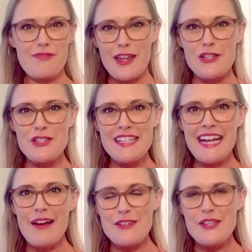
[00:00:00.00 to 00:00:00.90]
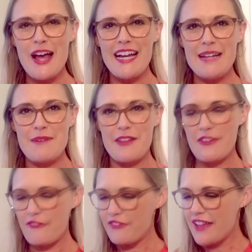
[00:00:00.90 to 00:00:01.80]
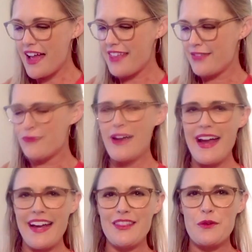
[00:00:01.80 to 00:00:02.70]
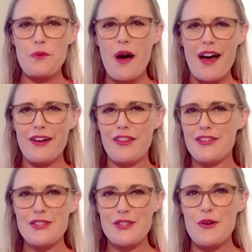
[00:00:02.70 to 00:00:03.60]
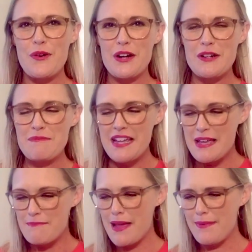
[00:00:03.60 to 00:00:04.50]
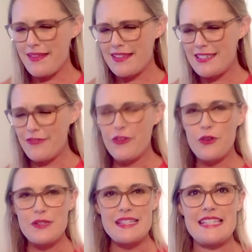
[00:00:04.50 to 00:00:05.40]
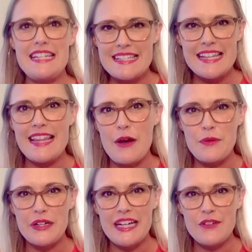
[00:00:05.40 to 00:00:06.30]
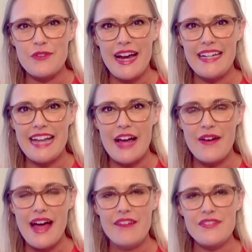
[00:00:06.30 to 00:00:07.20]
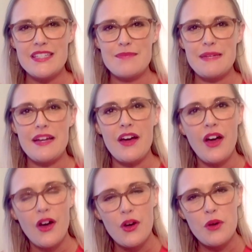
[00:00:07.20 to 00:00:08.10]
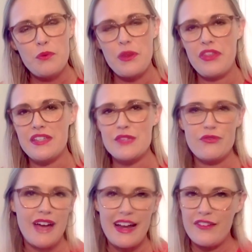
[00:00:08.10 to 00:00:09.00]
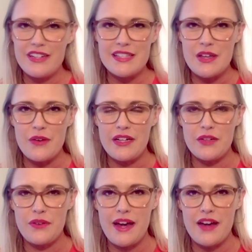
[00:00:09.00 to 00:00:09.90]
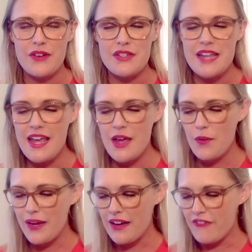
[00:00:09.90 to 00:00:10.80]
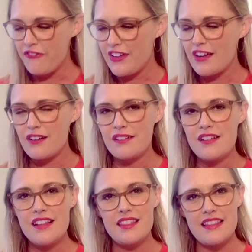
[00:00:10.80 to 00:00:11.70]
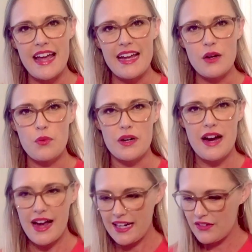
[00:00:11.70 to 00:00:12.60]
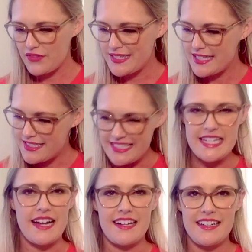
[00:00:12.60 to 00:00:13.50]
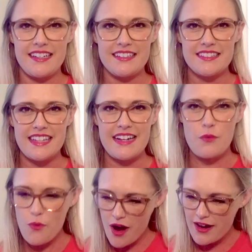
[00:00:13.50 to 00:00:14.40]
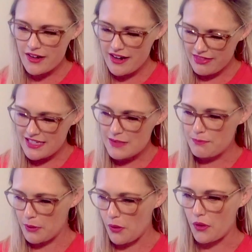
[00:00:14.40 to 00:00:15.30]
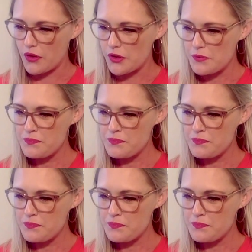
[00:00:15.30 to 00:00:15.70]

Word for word: just like I was talking about the flood, the rain, the water, the storm, maybe the difficult season that we're in right now, having to be home with this virus going around, we can feel like we're kind of stuck, like water in this bowl.